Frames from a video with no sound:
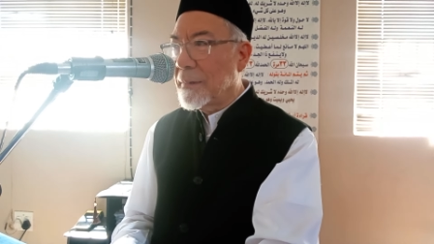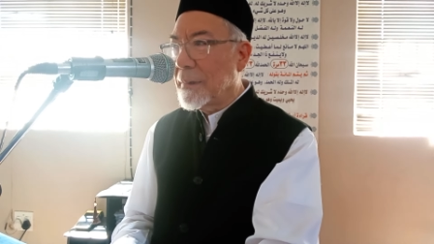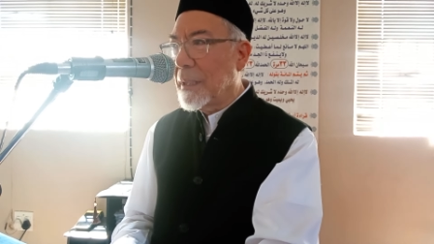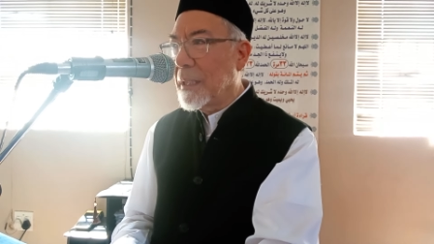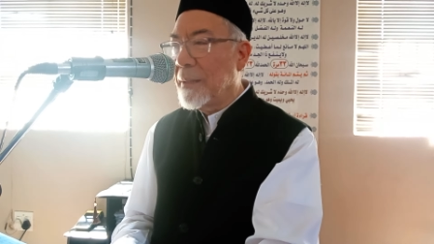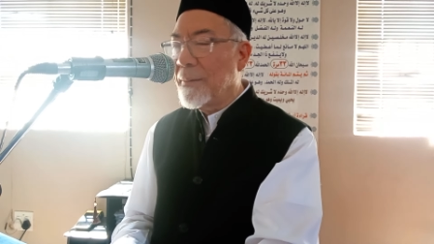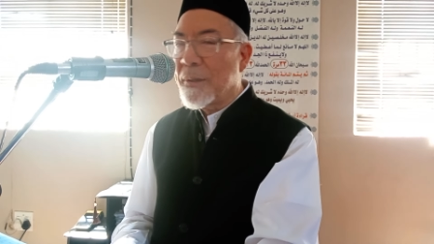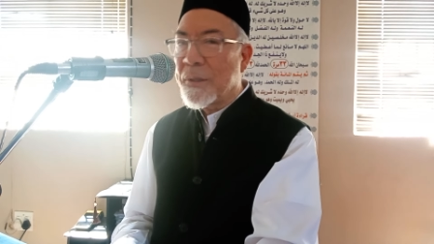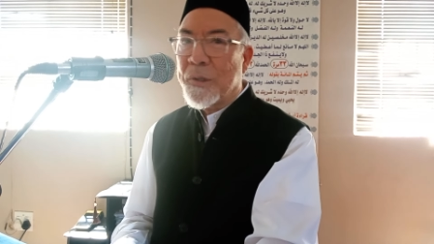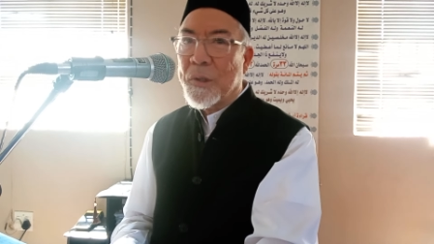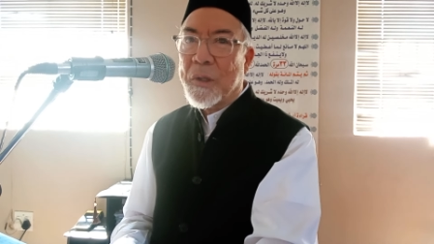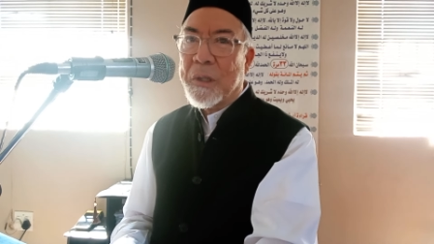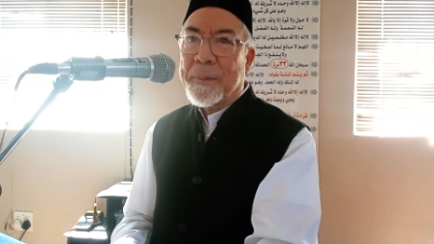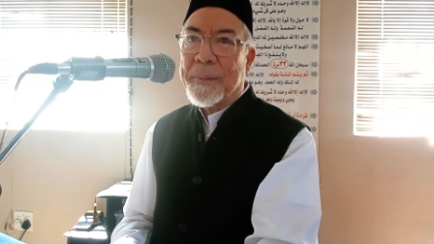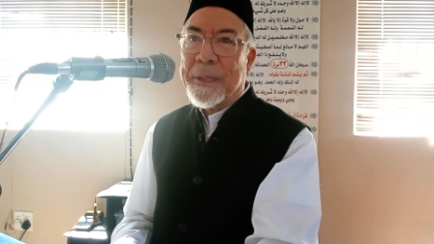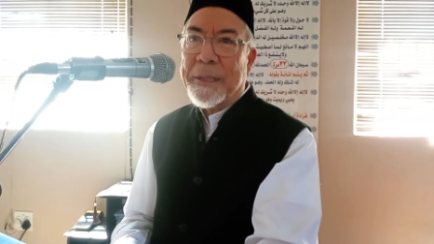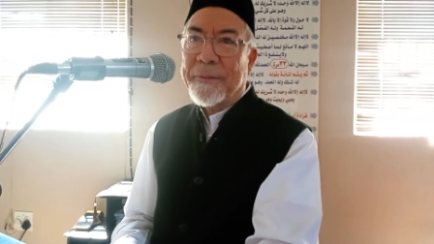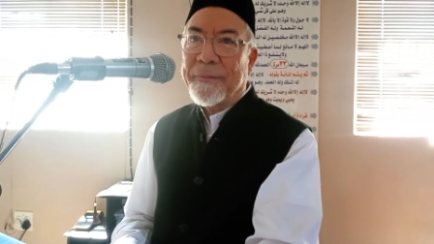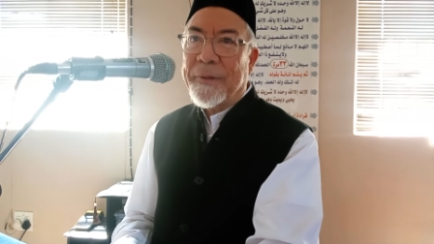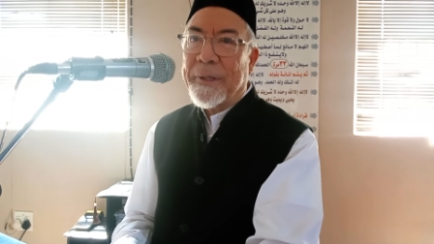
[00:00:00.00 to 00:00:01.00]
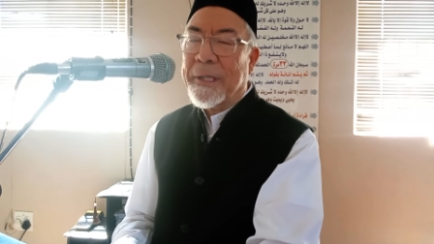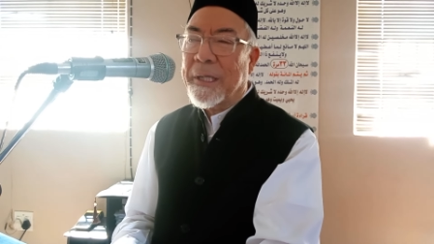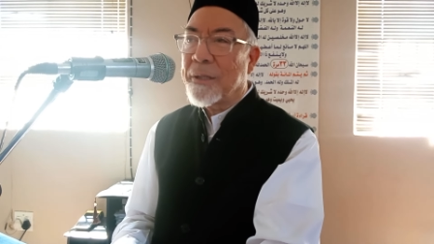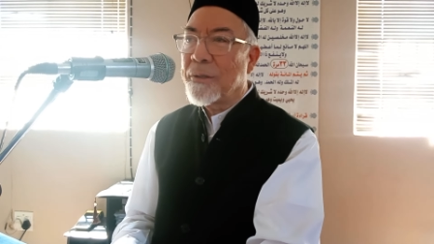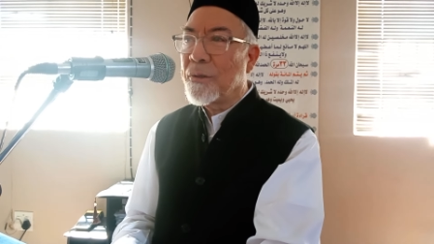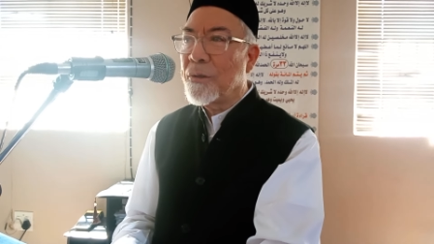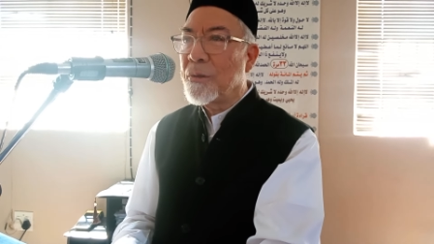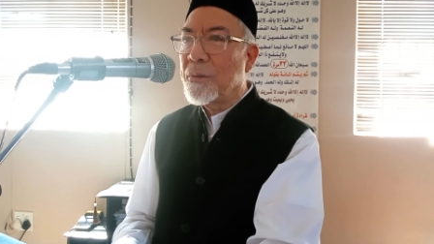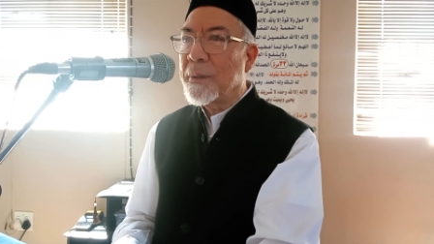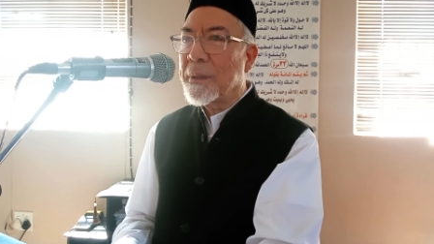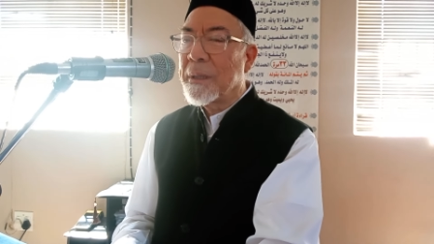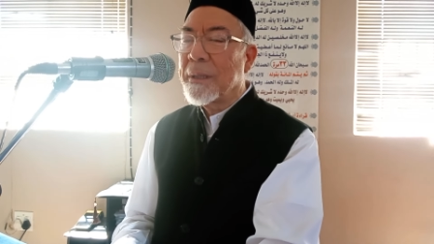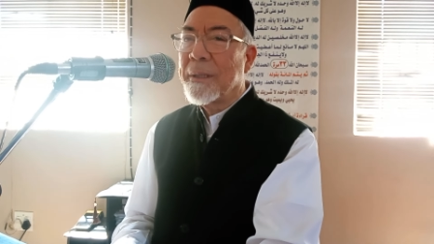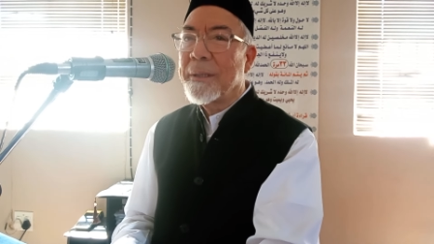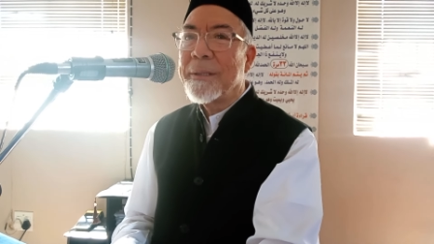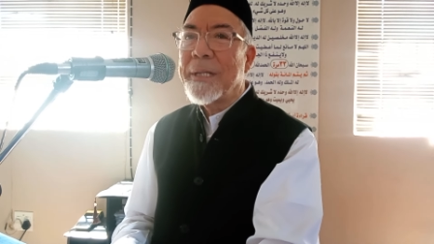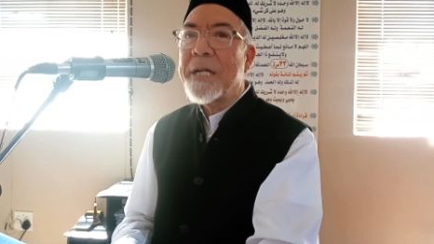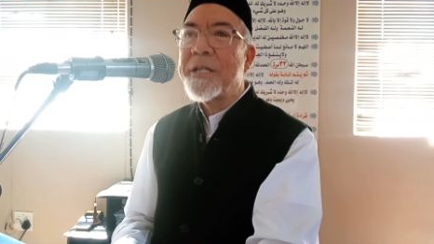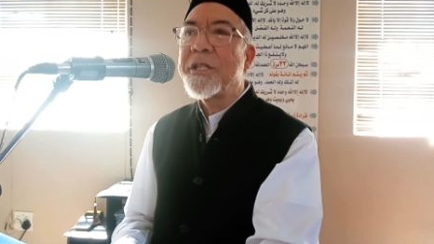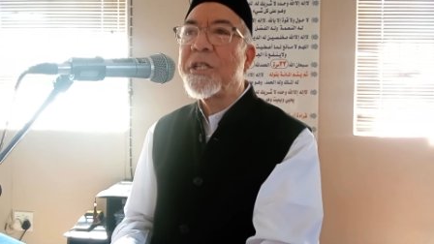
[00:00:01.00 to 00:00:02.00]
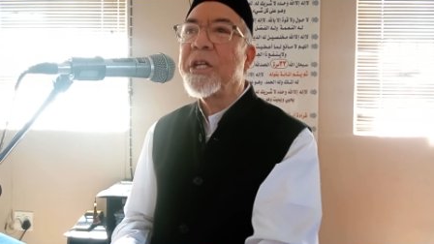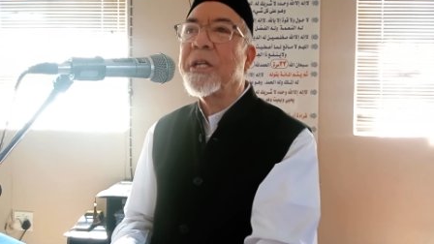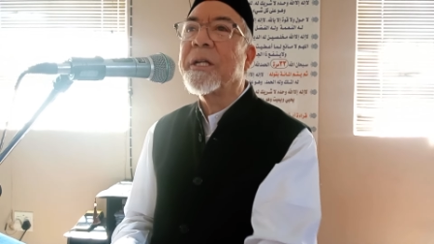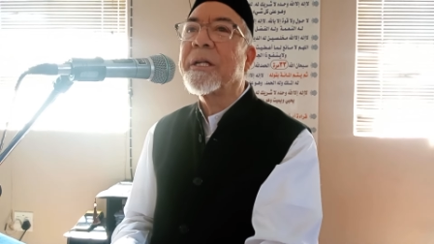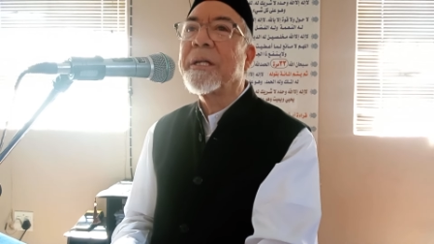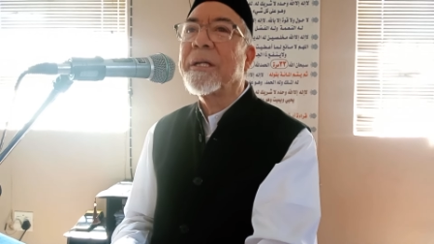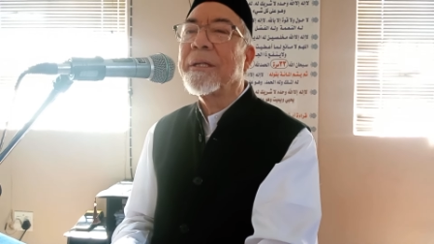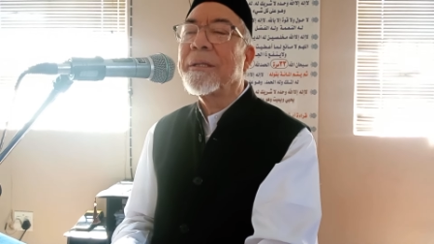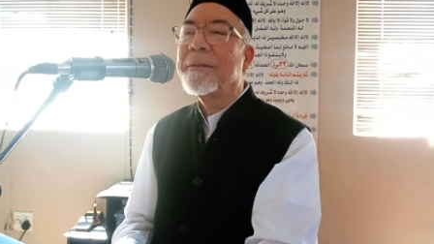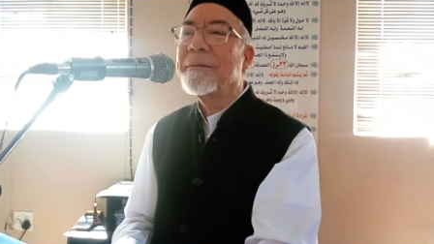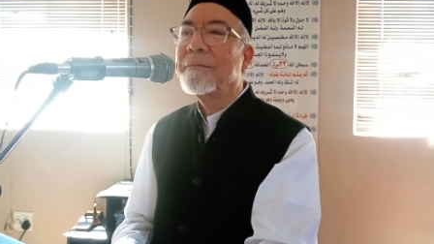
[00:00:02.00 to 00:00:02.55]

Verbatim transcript: and they must talk about the fact that you do it. That's shirk.